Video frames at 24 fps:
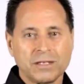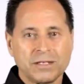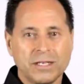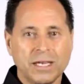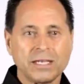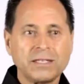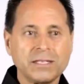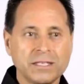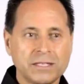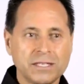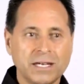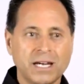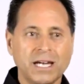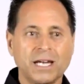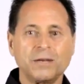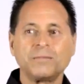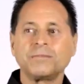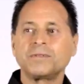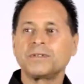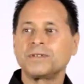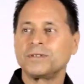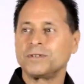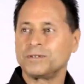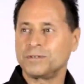take the
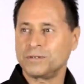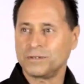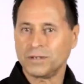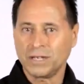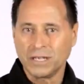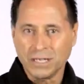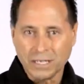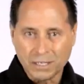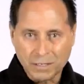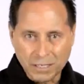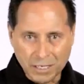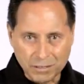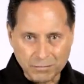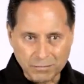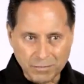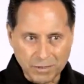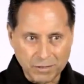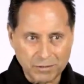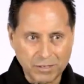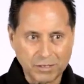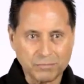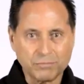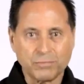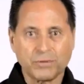time to
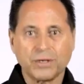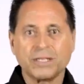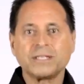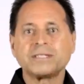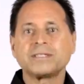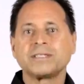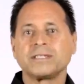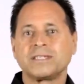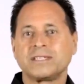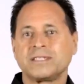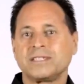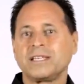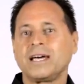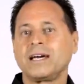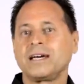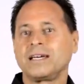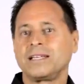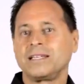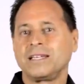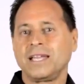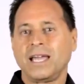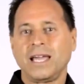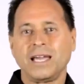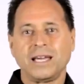embrace the
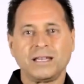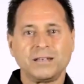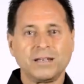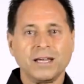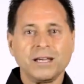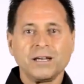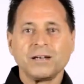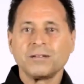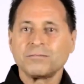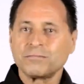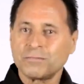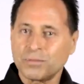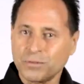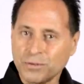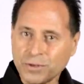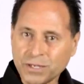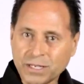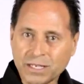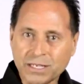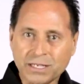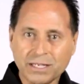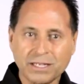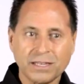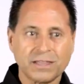sun and
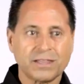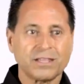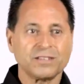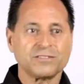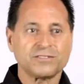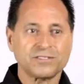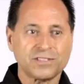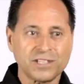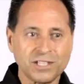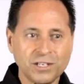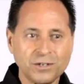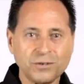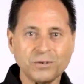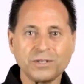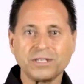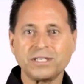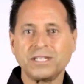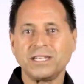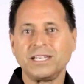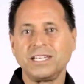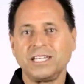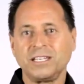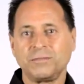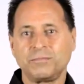breathe slow
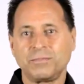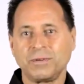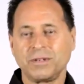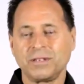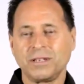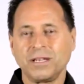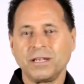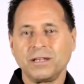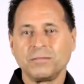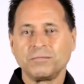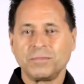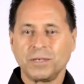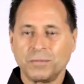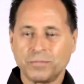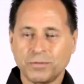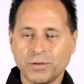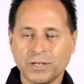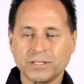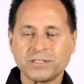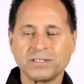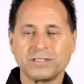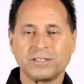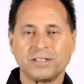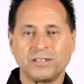and deep and be
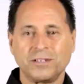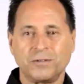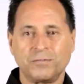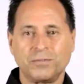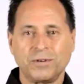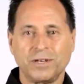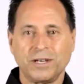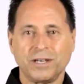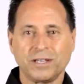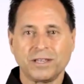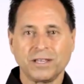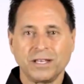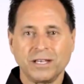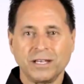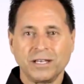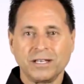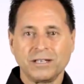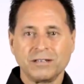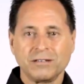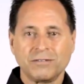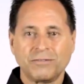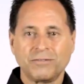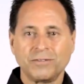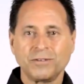present to your breath,
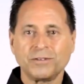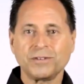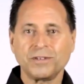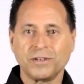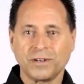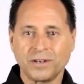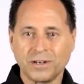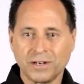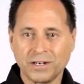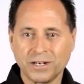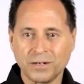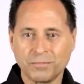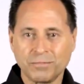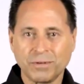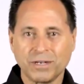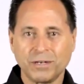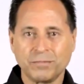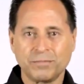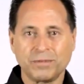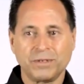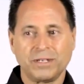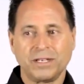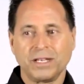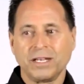feel your heart
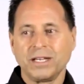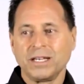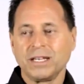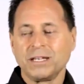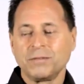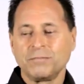pumping,